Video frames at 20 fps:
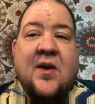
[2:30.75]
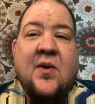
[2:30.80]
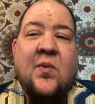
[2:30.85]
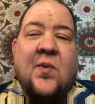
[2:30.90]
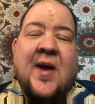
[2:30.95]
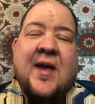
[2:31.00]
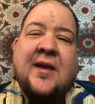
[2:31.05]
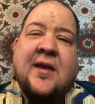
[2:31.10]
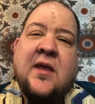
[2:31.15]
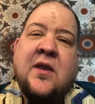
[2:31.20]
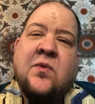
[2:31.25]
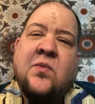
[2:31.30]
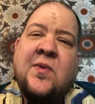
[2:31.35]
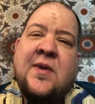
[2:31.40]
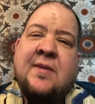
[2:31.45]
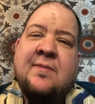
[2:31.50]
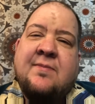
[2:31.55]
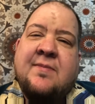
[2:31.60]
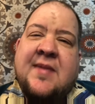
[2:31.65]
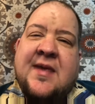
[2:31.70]
What can
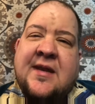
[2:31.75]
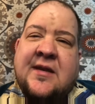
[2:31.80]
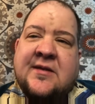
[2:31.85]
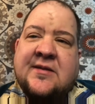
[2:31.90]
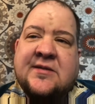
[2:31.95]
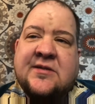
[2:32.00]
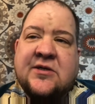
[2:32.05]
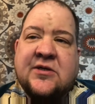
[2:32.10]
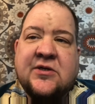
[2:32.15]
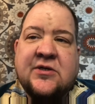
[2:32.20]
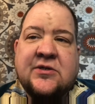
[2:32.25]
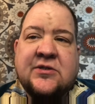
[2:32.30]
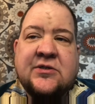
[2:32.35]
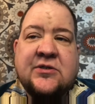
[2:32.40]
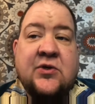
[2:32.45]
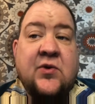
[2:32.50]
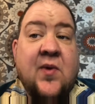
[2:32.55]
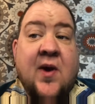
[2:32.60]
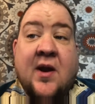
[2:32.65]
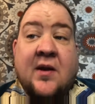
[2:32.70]
we ministers
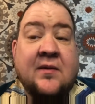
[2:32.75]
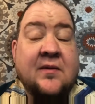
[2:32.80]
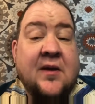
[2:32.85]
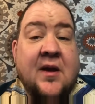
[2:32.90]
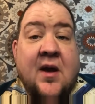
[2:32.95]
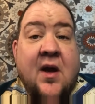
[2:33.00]
who are